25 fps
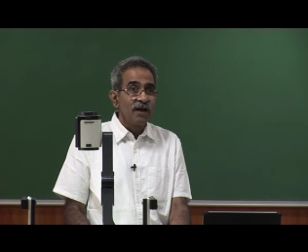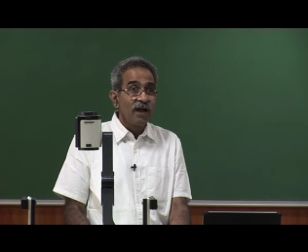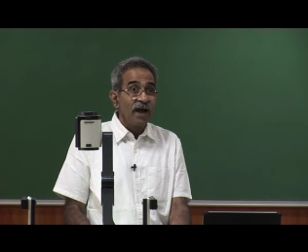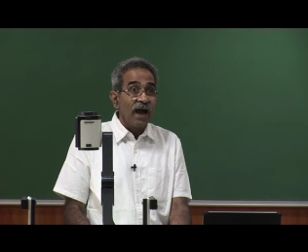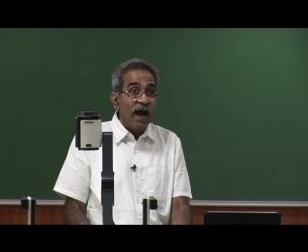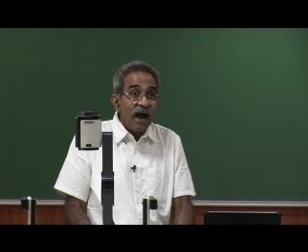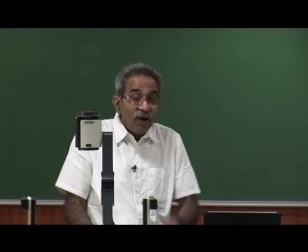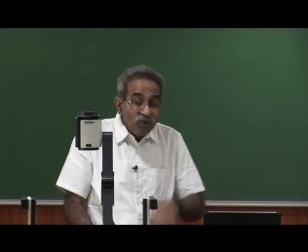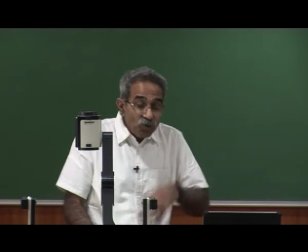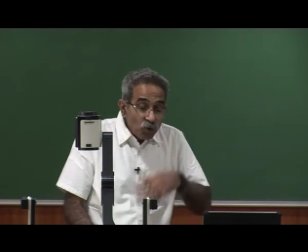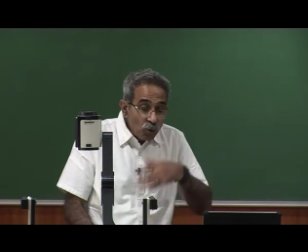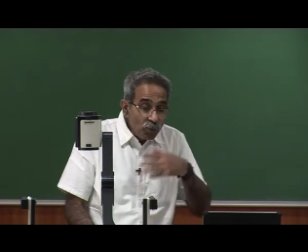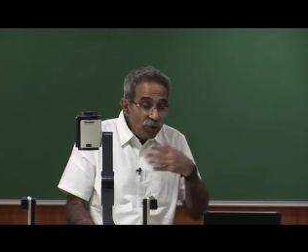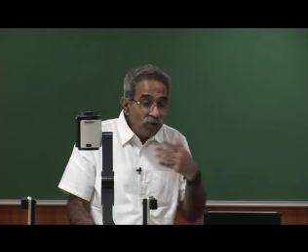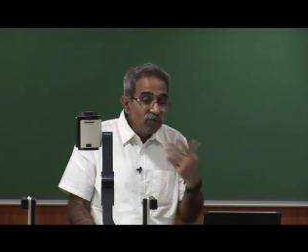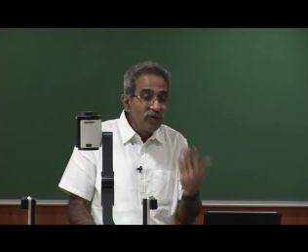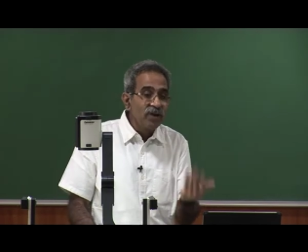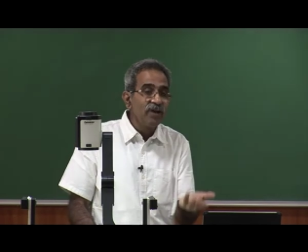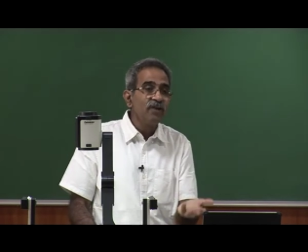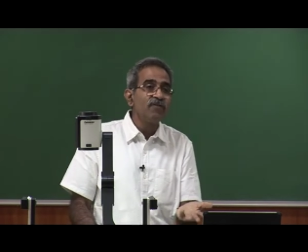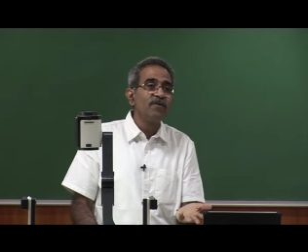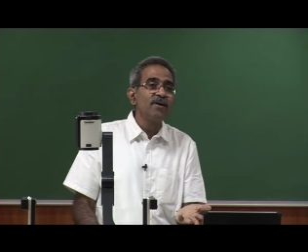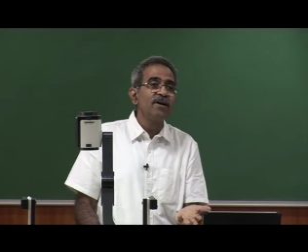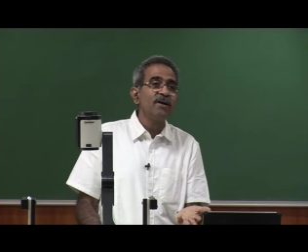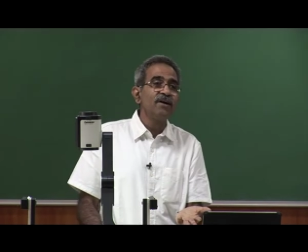have to be
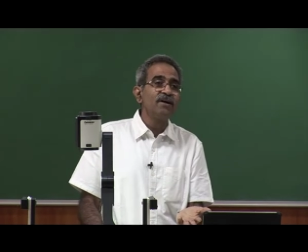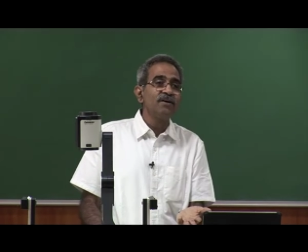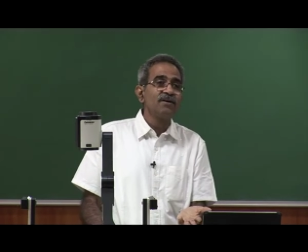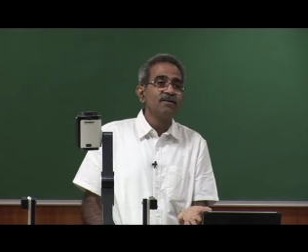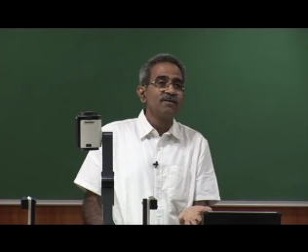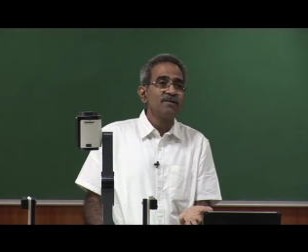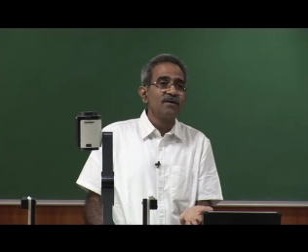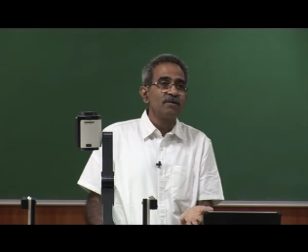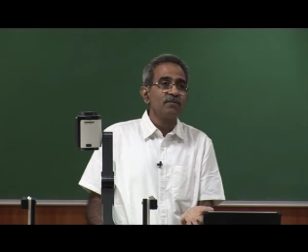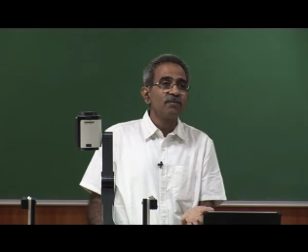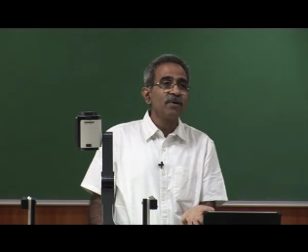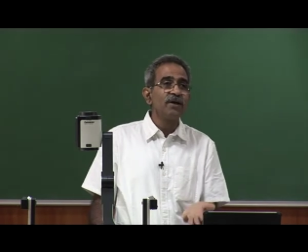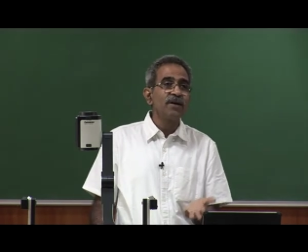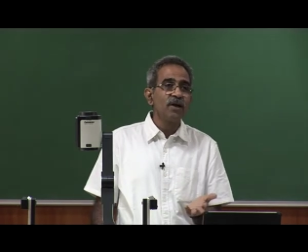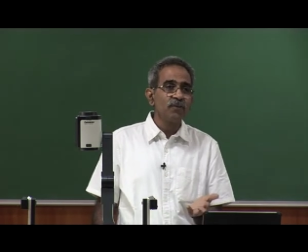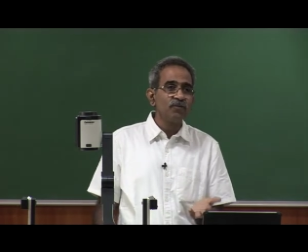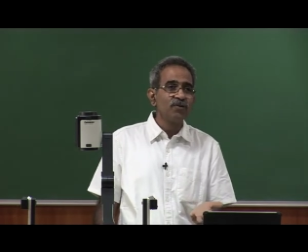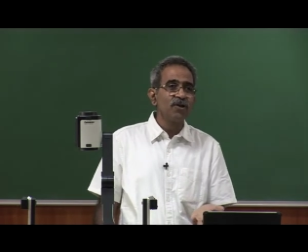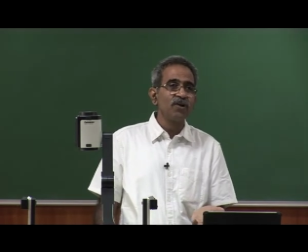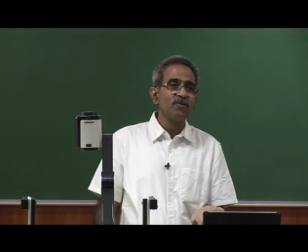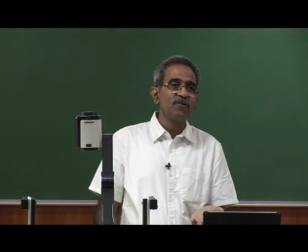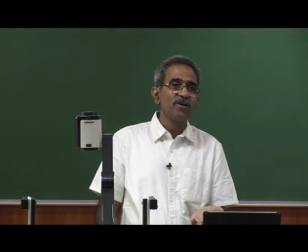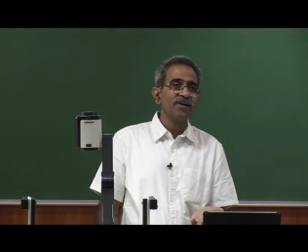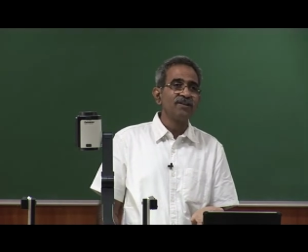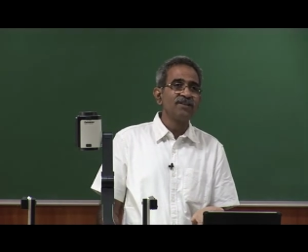verified by
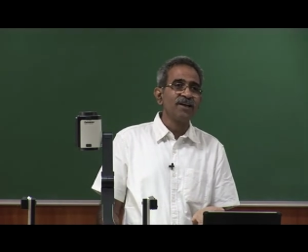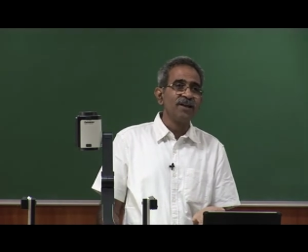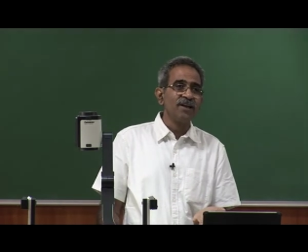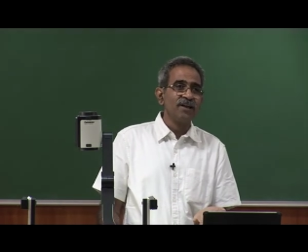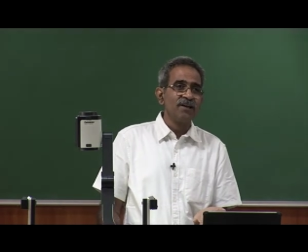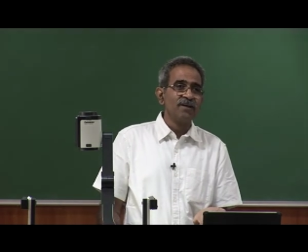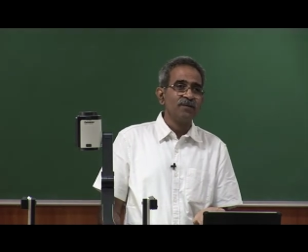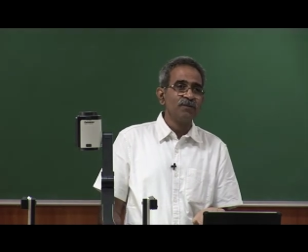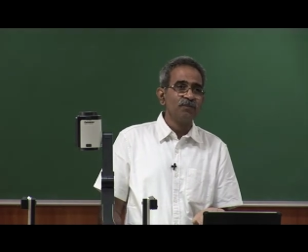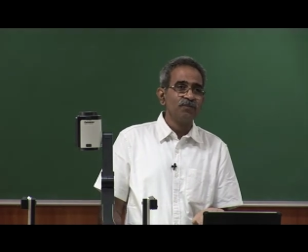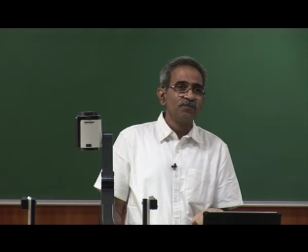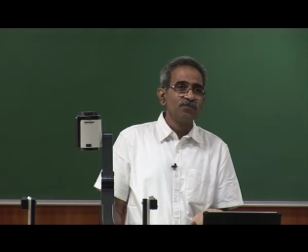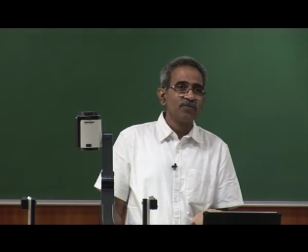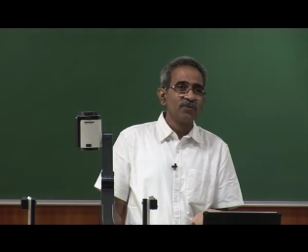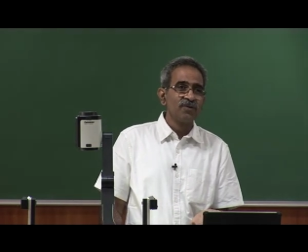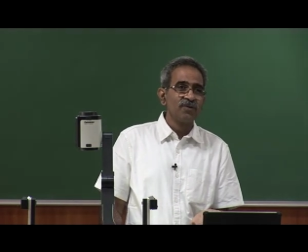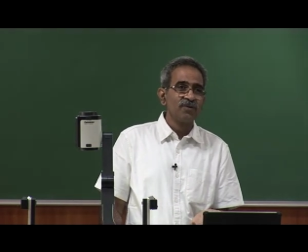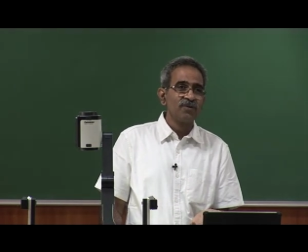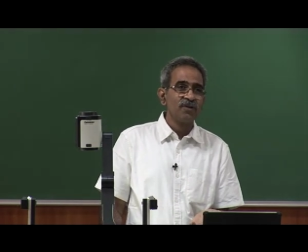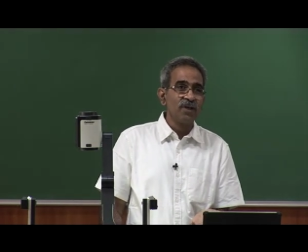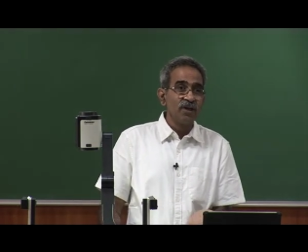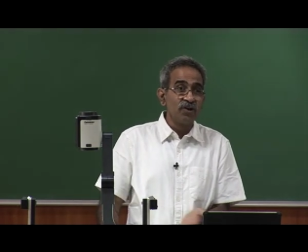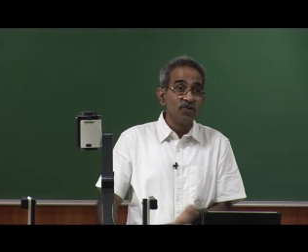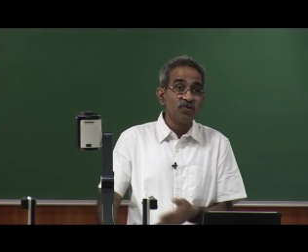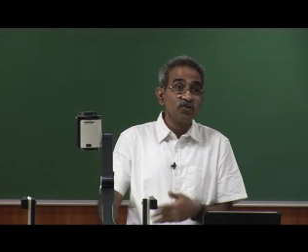observation.
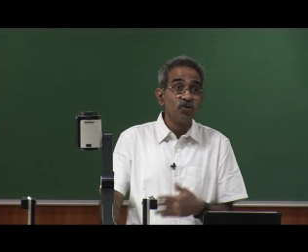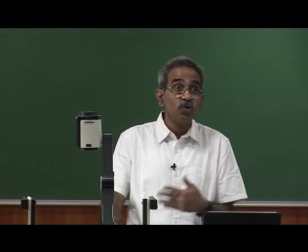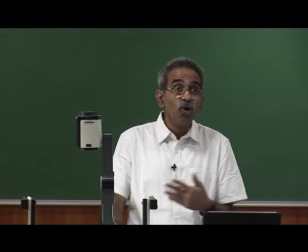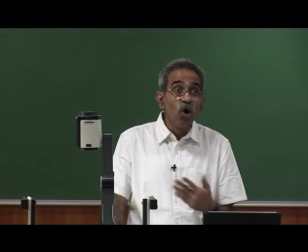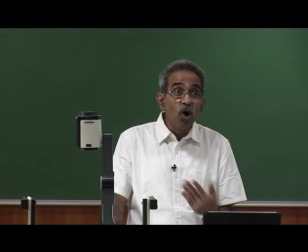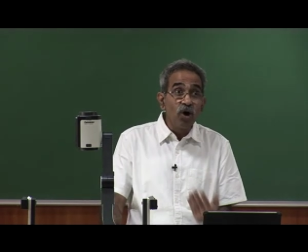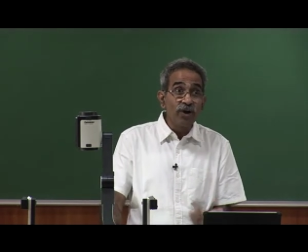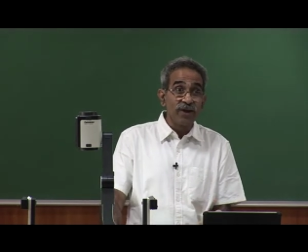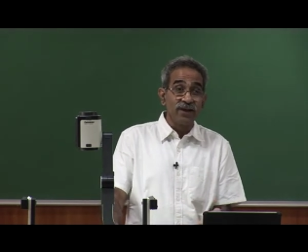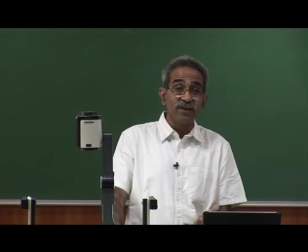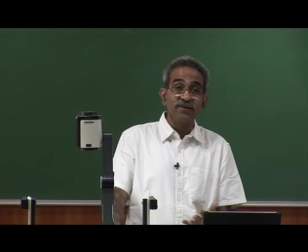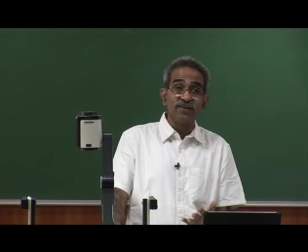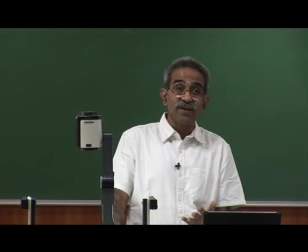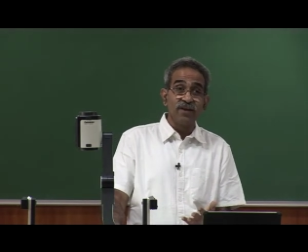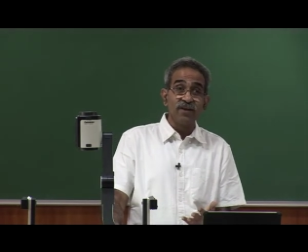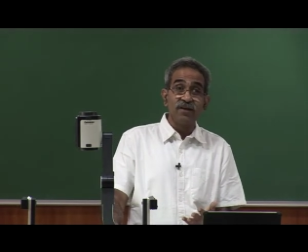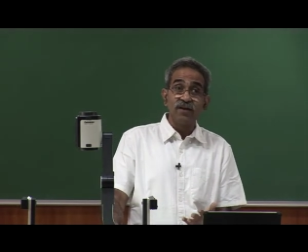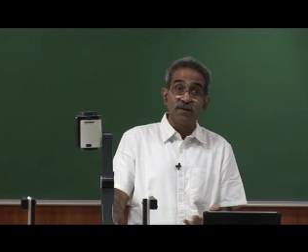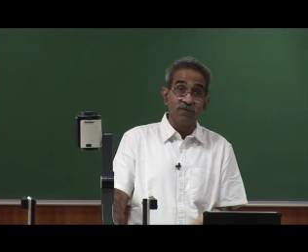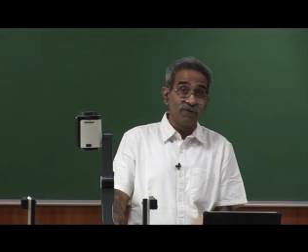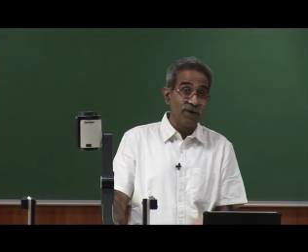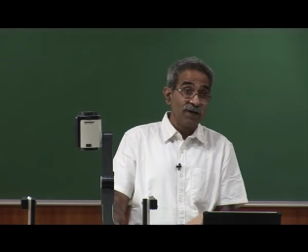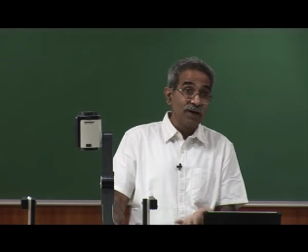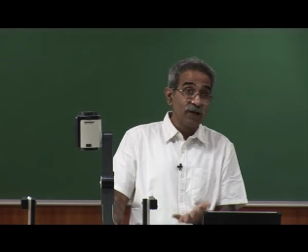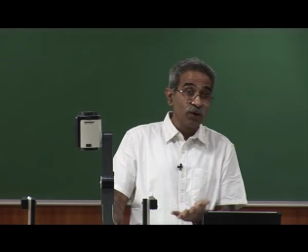There is no reason
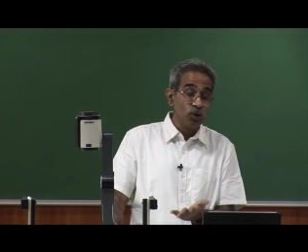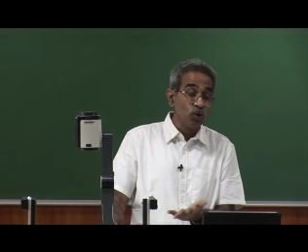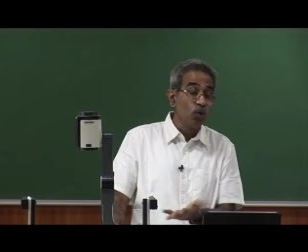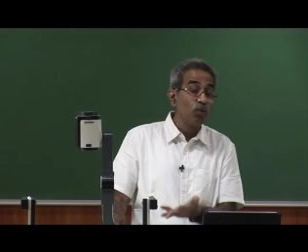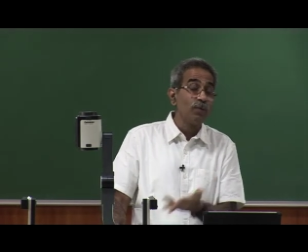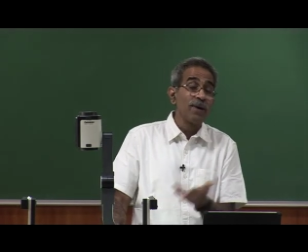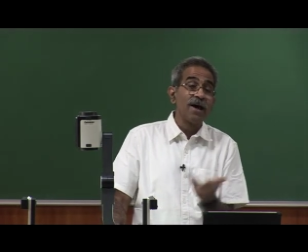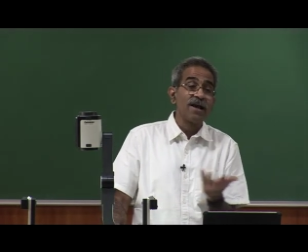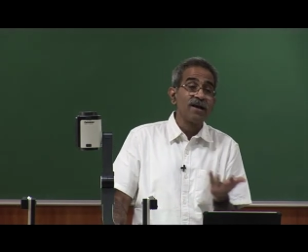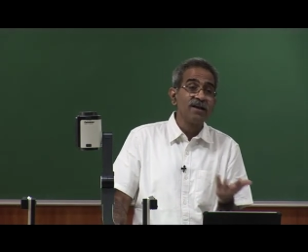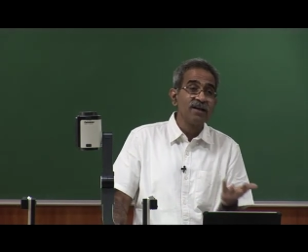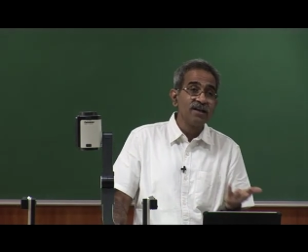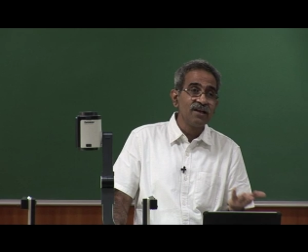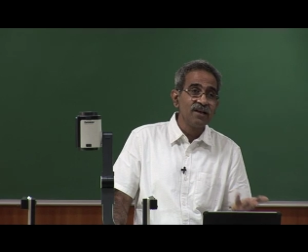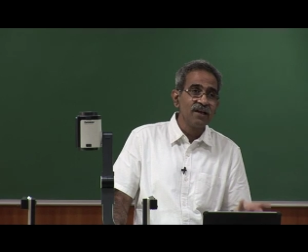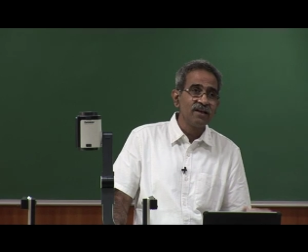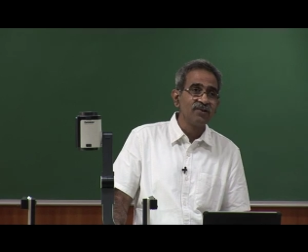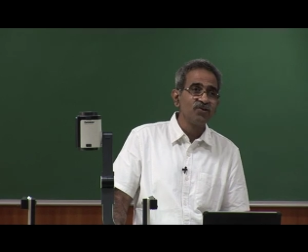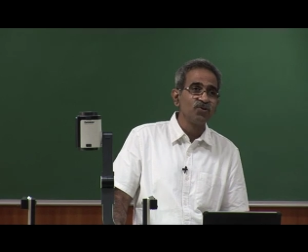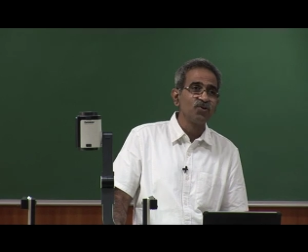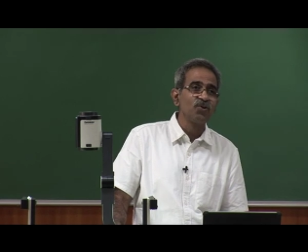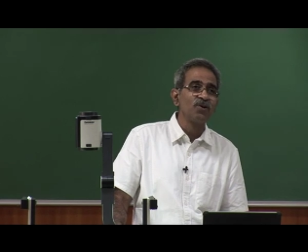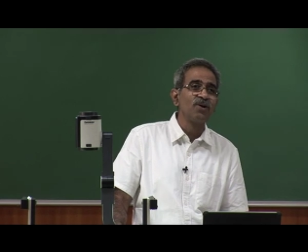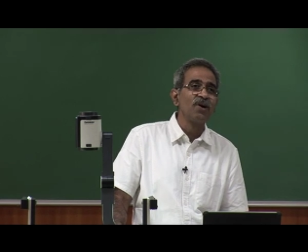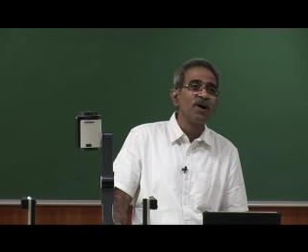why two parallel
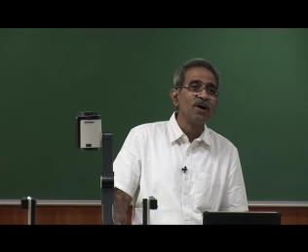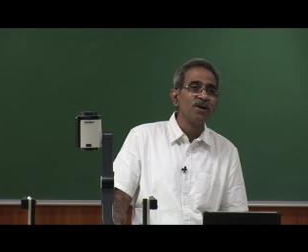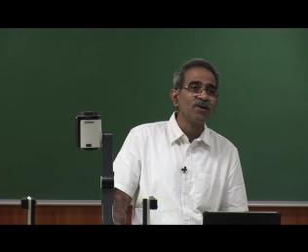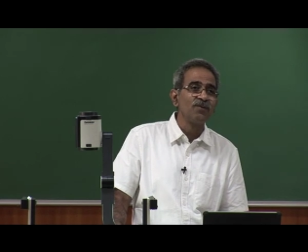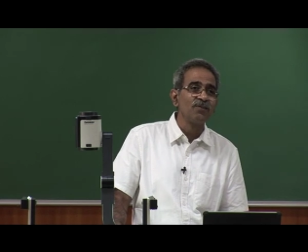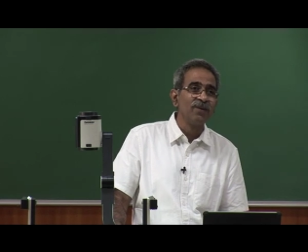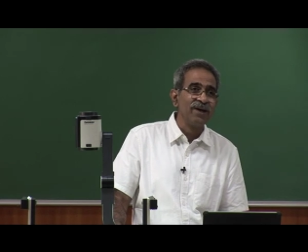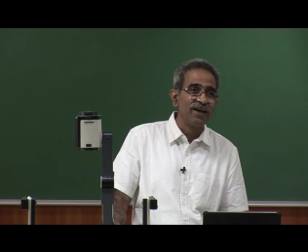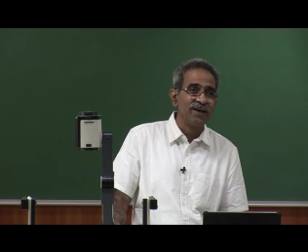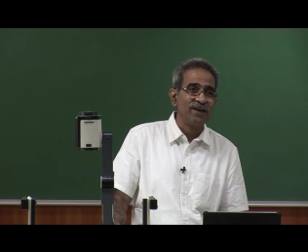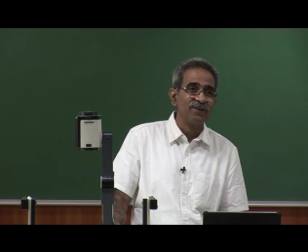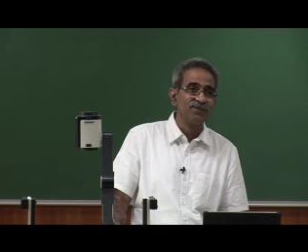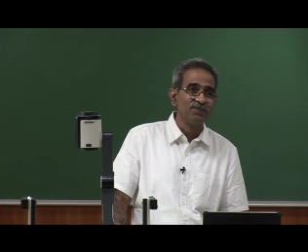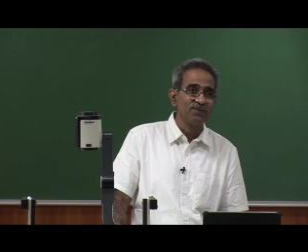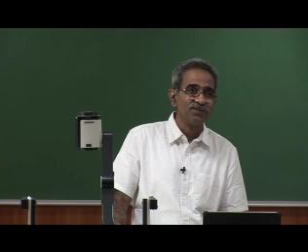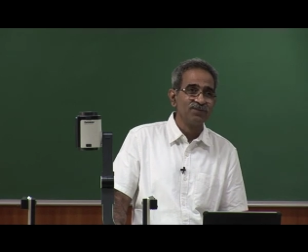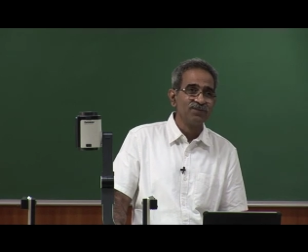lines should not meet.